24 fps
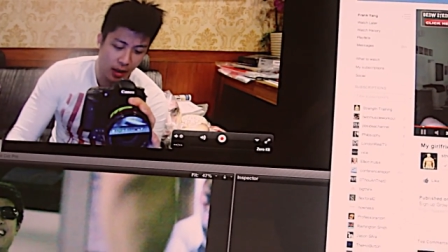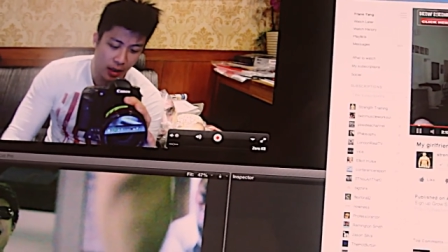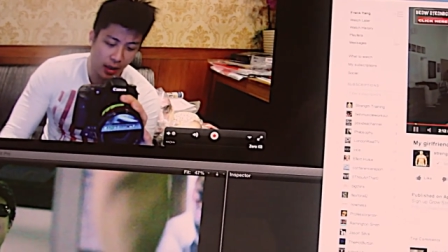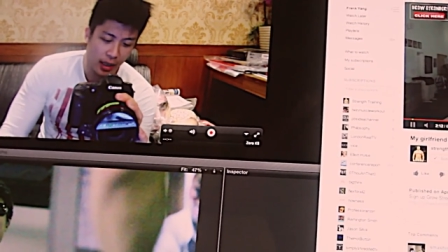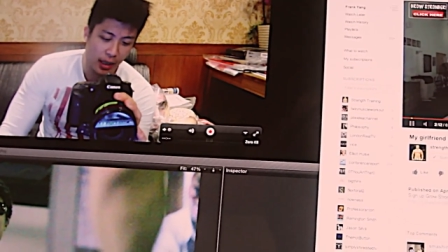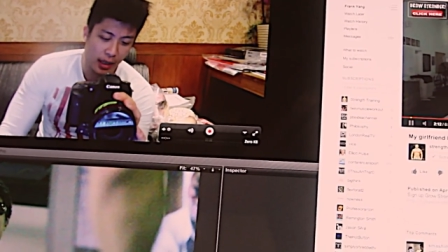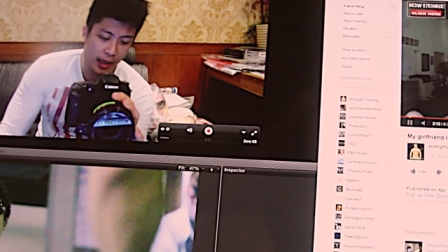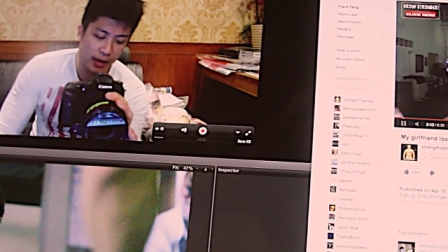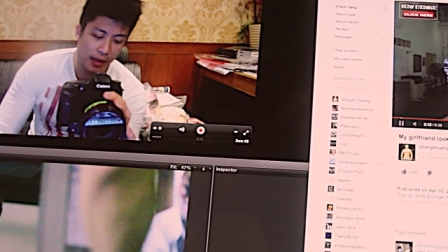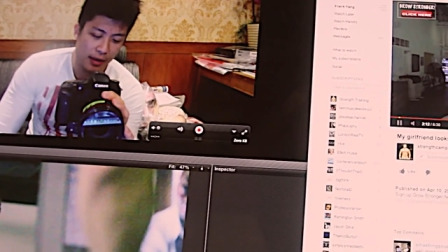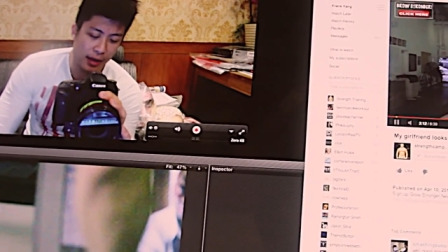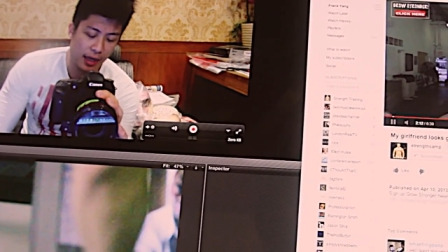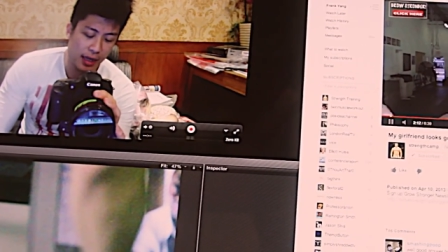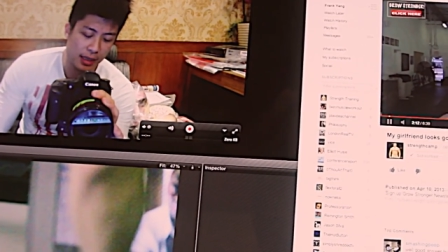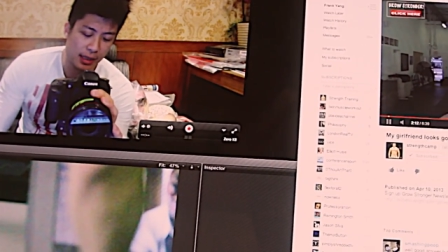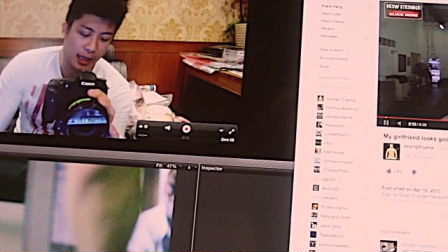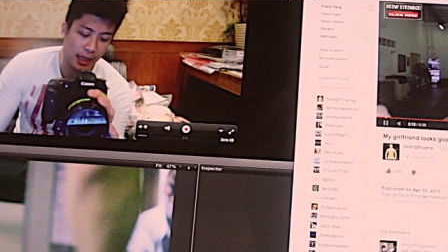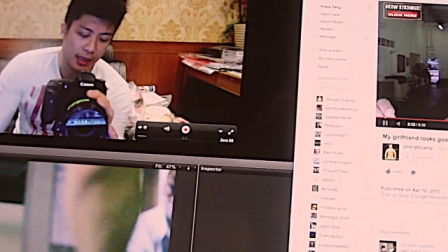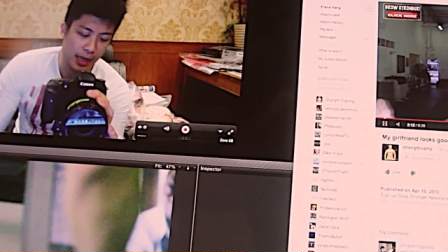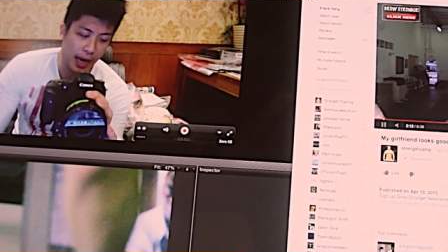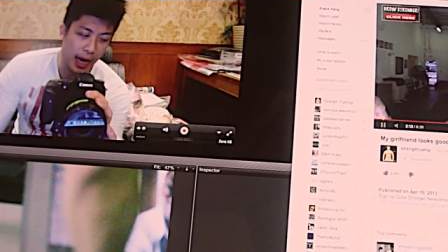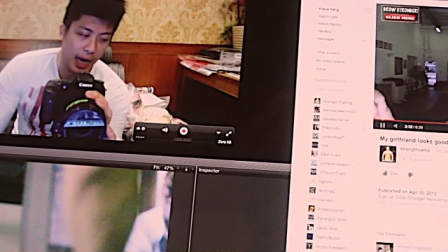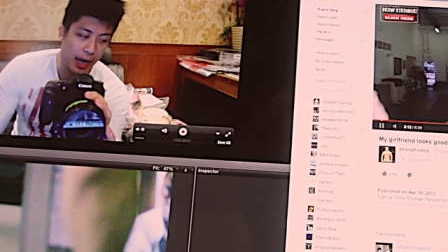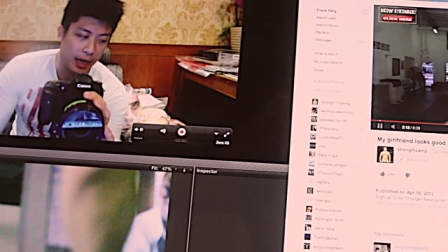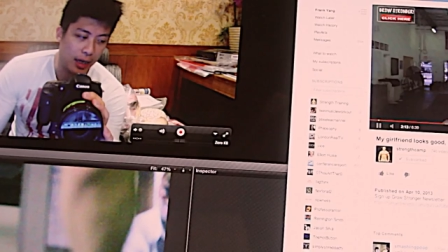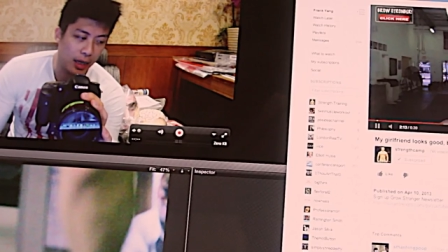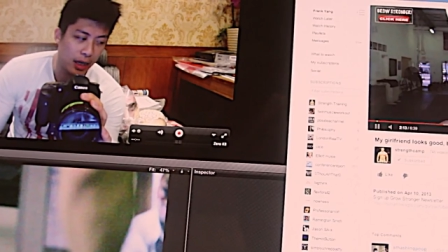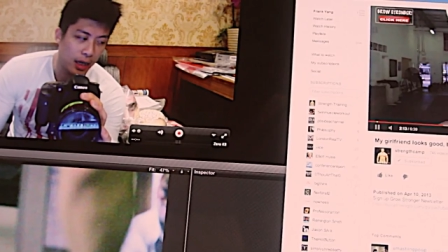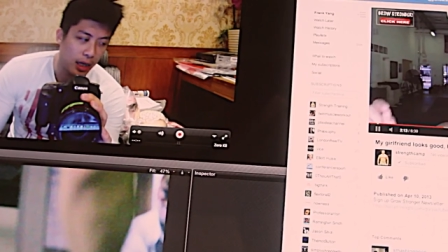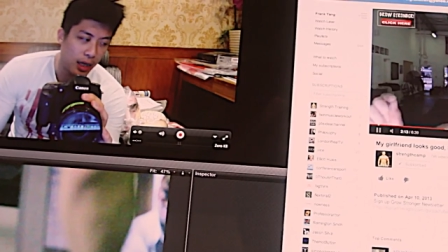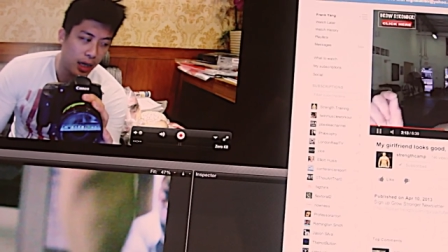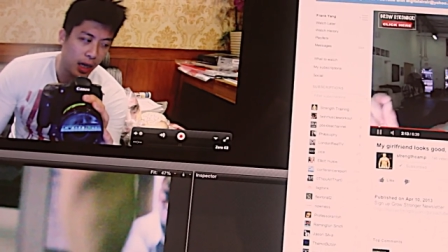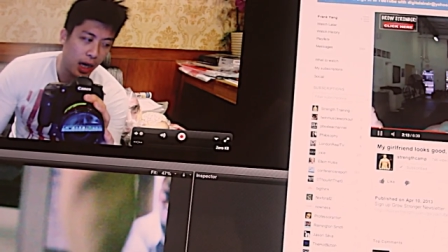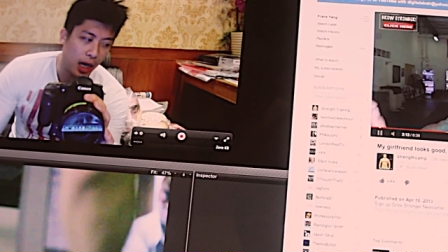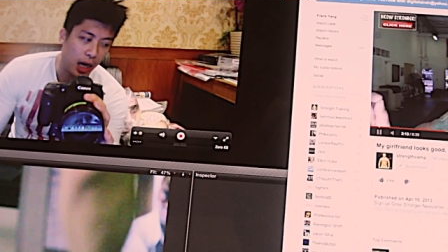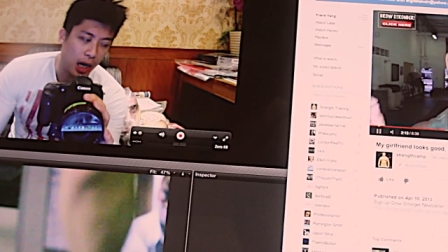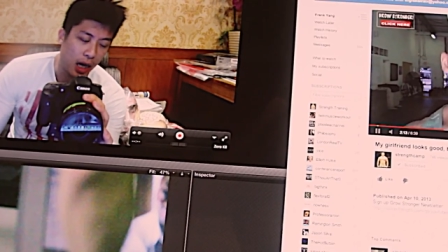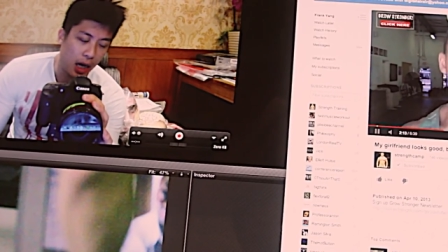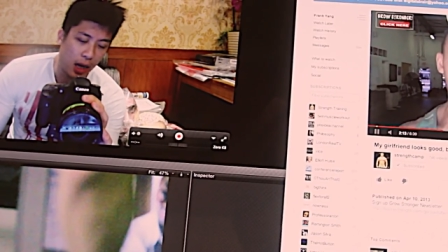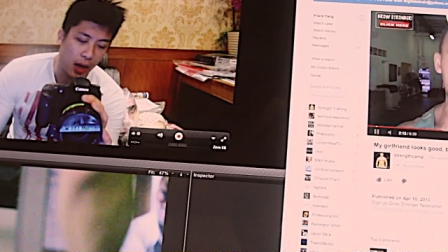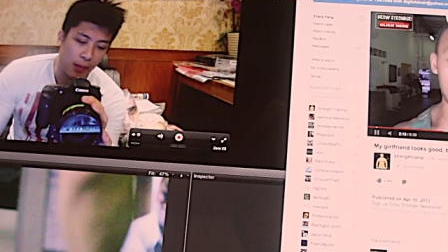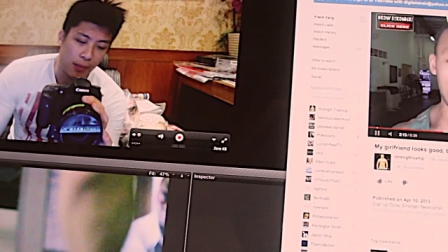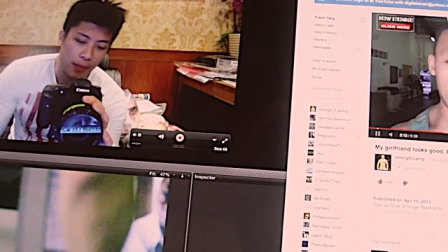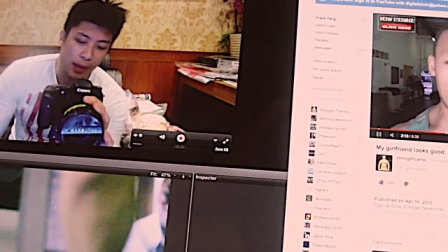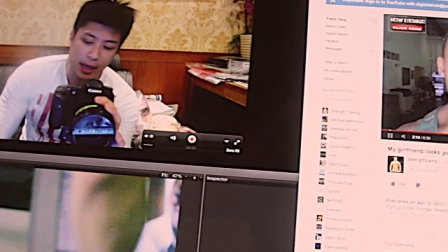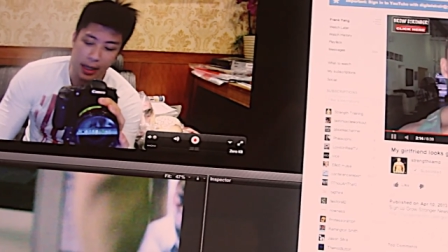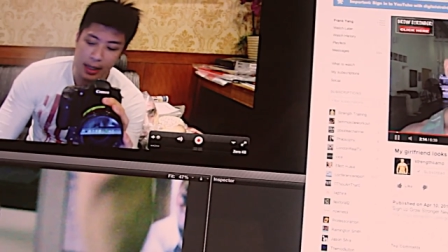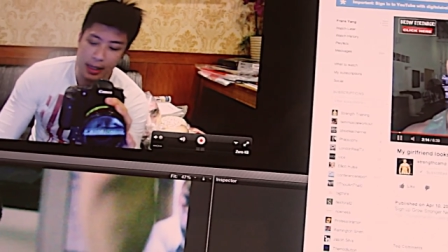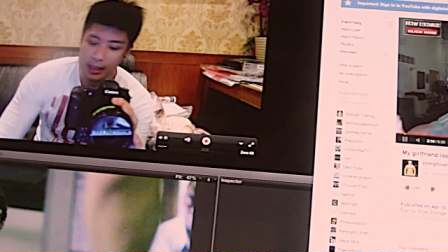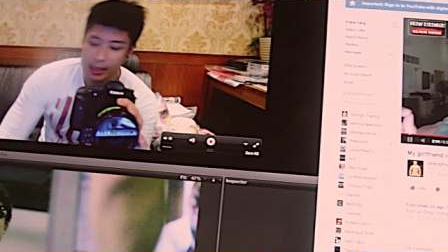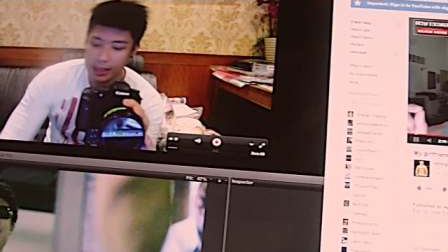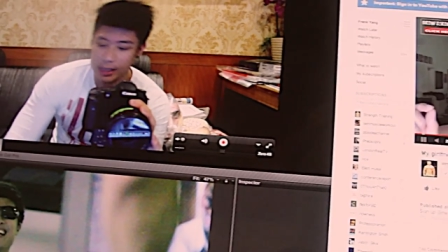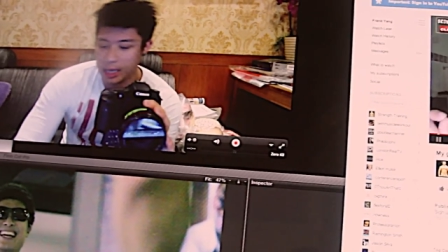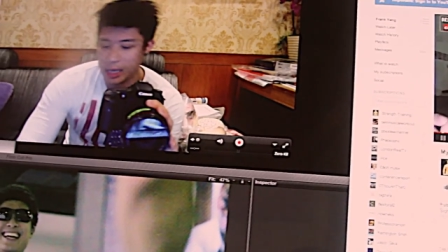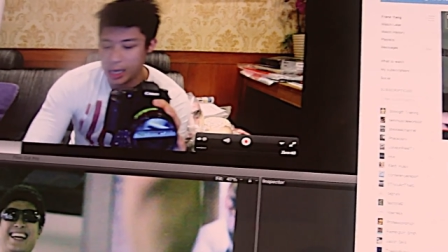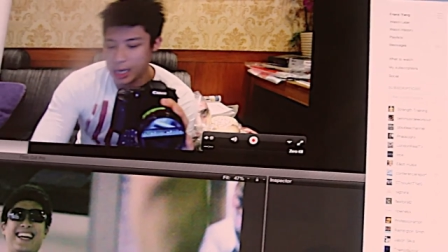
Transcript: and things like that. Um, and